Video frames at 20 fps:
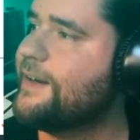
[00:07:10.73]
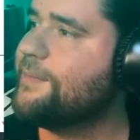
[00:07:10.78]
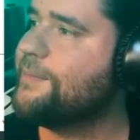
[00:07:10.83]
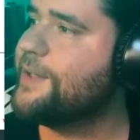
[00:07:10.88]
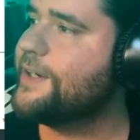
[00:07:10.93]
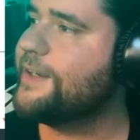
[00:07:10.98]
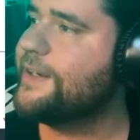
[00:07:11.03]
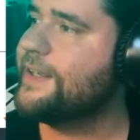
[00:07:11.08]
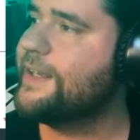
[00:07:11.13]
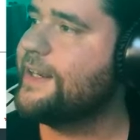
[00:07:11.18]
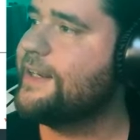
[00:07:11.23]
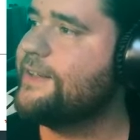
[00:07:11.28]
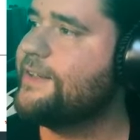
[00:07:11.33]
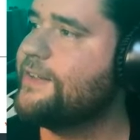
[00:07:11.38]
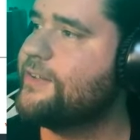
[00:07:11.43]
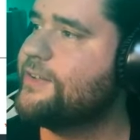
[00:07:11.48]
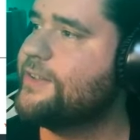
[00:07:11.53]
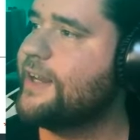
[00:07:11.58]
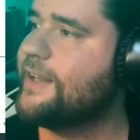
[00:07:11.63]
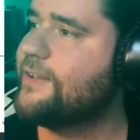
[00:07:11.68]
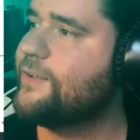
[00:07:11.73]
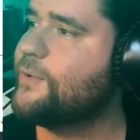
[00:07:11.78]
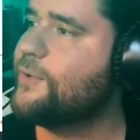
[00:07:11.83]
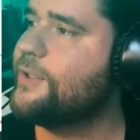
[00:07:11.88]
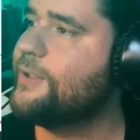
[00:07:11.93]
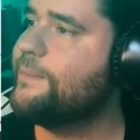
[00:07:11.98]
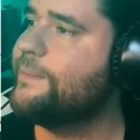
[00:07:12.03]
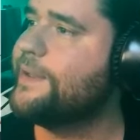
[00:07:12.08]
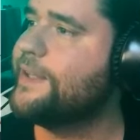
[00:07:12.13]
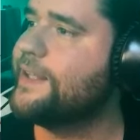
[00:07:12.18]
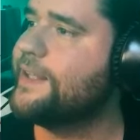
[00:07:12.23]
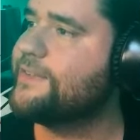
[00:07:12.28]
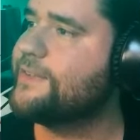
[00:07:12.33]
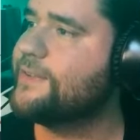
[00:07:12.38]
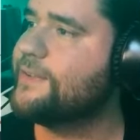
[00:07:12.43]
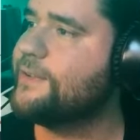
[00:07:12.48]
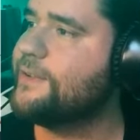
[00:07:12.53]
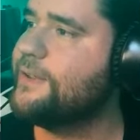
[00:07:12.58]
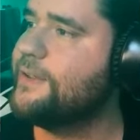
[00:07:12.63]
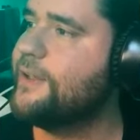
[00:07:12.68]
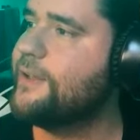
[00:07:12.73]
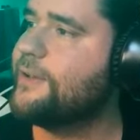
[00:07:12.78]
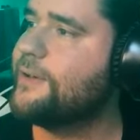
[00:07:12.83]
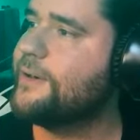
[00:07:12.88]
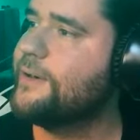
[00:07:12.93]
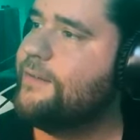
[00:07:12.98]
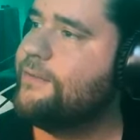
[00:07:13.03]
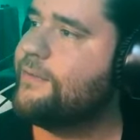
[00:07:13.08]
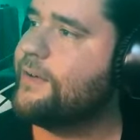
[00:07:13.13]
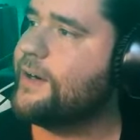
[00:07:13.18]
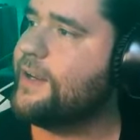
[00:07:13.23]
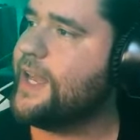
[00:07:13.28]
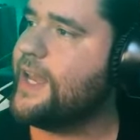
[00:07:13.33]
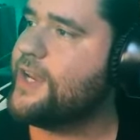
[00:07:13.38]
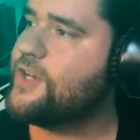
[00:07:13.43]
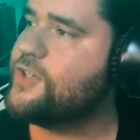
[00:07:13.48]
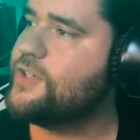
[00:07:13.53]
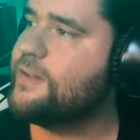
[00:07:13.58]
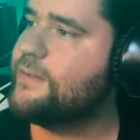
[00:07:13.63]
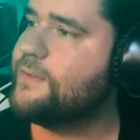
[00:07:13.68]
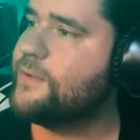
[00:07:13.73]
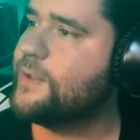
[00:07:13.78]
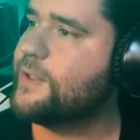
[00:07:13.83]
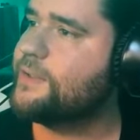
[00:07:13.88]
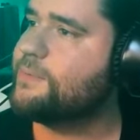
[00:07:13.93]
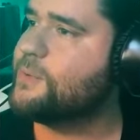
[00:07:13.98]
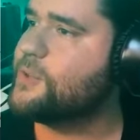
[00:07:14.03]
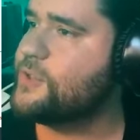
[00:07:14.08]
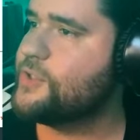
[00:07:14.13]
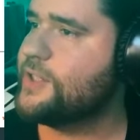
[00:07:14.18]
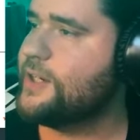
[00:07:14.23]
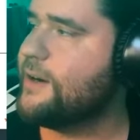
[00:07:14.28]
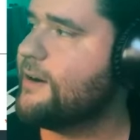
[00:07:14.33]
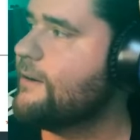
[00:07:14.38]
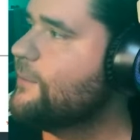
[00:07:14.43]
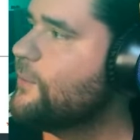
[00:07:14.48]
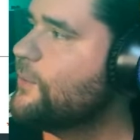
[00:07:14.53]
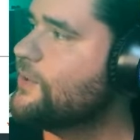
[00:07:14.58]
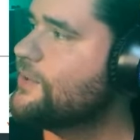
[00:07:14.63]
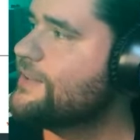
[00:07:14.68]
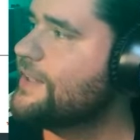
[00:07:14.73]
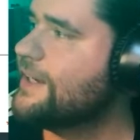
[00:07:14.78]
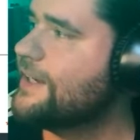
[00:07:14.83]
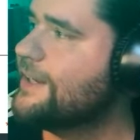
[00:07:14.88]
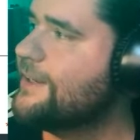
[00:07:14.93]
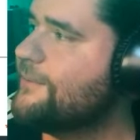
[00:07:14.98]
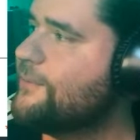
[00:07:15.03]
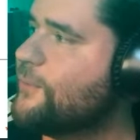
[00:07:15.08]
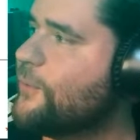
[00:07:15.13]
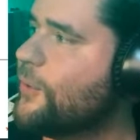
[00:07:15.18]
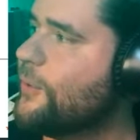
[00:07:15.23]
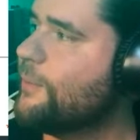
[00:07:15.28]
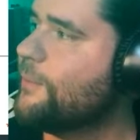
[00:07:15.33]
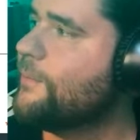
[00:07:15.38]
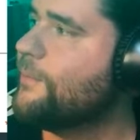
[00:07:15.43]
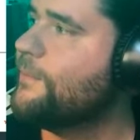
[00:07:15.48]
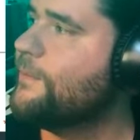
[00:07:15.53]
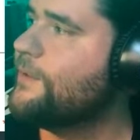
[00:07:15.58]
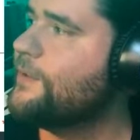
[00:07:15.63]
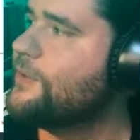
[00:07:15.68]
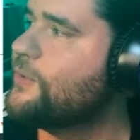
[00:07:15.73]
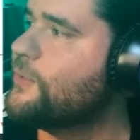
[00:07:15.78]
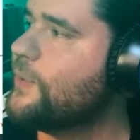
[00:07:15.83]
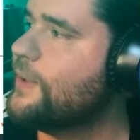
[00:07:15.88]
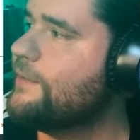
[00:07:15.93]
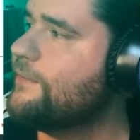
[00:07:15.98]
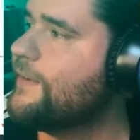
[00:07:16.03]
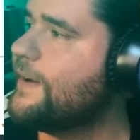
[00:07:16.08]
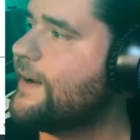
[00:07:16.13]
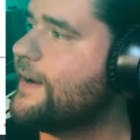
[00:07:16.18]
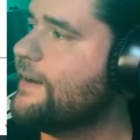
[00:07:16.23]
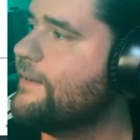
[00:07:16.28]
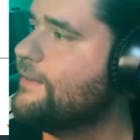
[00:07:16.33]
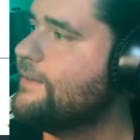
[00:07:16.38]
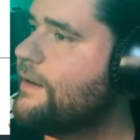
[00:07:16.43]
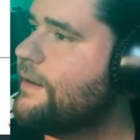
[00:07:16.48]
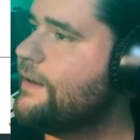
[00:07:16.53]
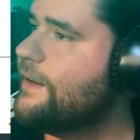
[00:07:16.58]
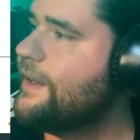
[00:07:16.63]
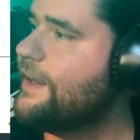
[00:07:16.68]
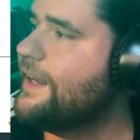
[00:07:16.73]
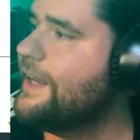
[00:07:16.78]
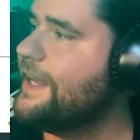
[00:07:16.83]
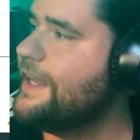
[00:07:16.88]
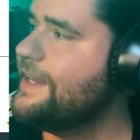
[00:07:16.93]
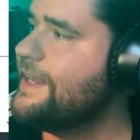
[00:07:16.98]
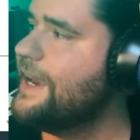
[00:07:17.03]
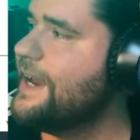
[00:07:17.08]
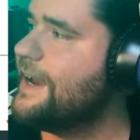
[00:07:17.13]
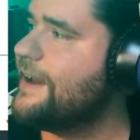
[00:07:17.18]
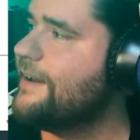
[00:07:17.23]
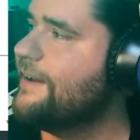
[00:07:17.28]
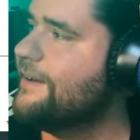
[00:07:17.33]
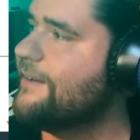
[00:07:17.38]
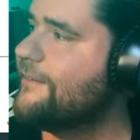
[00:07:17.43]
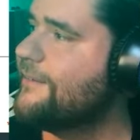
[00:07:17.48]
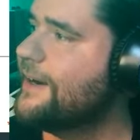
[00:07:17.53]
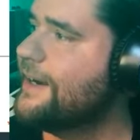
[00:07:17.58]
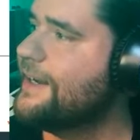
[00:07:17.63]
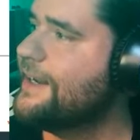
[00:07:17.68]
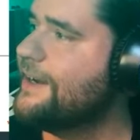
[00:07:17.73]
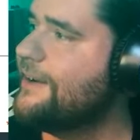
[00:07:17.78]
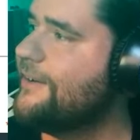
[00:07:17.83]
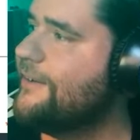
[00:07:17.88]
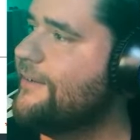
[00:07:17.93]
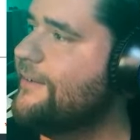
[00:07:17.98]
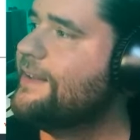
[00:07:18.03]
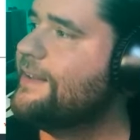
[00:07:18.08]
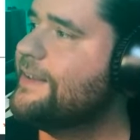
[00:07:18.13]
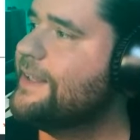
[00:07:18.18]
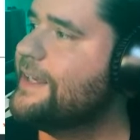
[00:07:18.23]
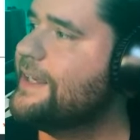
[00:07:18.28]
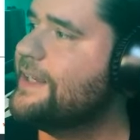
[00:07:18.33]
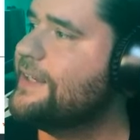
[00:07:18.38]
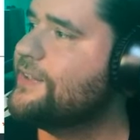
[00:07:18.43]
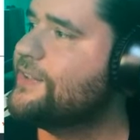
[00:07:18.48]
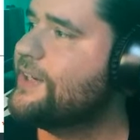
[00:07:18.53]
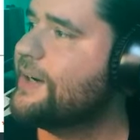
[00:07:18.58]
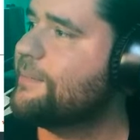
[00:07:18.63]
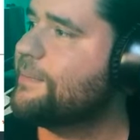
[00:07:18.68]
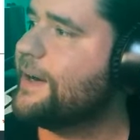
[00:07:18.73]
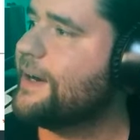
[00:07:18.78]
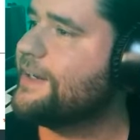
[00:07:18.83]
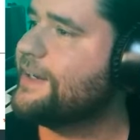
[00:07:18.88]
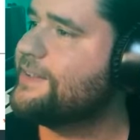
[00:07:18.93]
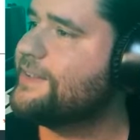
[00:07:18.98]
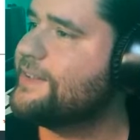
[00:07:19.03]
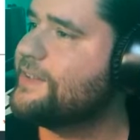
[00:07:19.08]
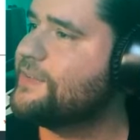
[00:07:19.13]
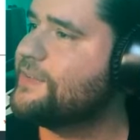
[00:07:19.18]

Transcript: not going to get into diluted, but that's another variation of earnings per share, was negative 4.25. And yeah, right now the share price is